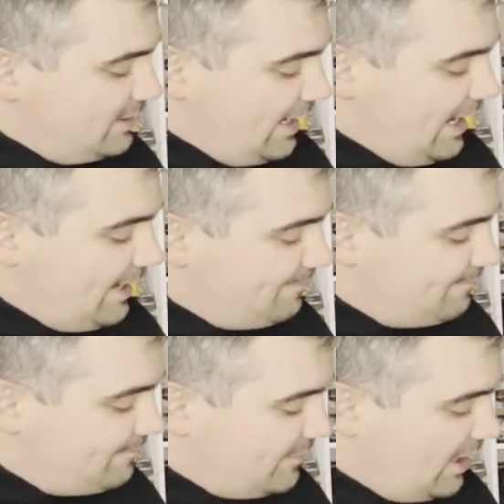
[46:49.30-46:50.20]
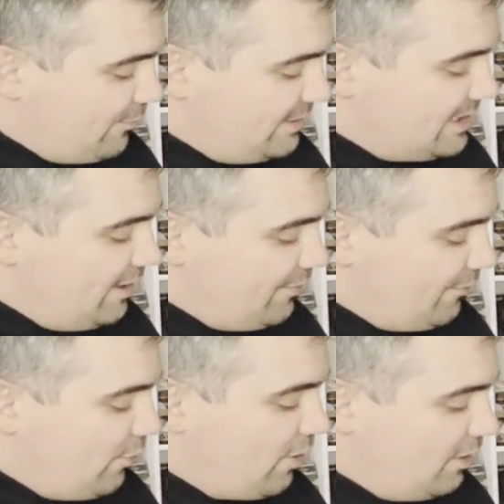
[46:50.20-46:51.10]
Yeah. Retail they're
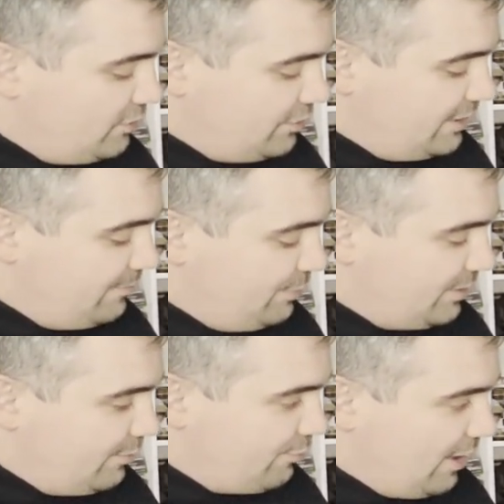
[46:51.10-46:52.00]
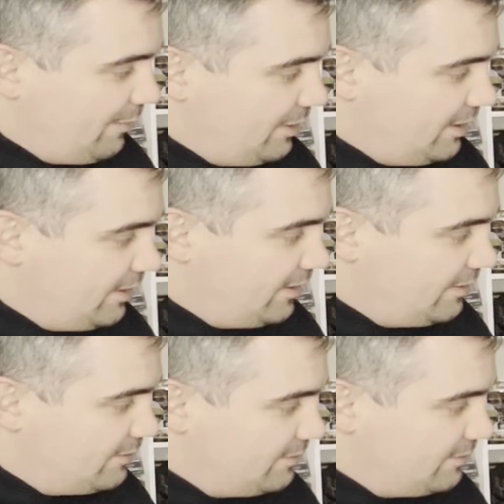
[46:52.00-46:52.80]
$400, but they're probably gonna...